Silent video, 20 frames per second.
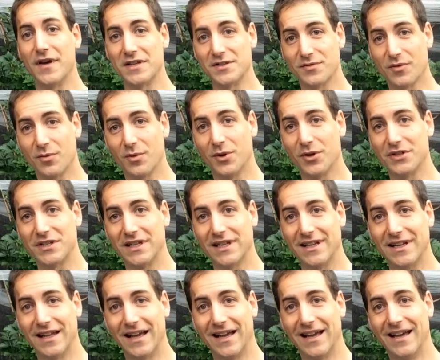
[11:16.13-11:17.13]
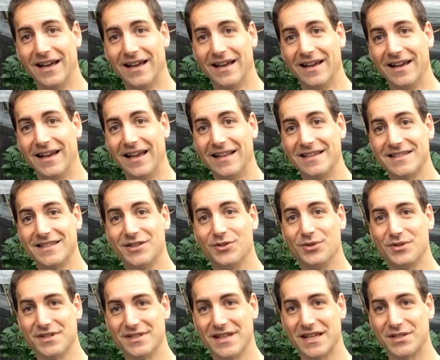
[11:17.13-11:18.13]
Uh, thanks for watching uh,
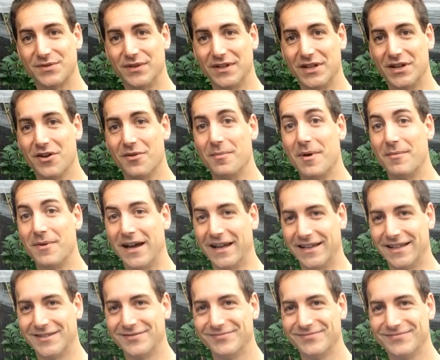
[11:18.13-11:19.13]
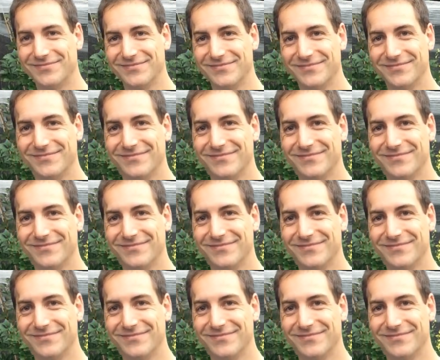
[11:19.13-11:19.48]
and see you in the next video. Bye bye.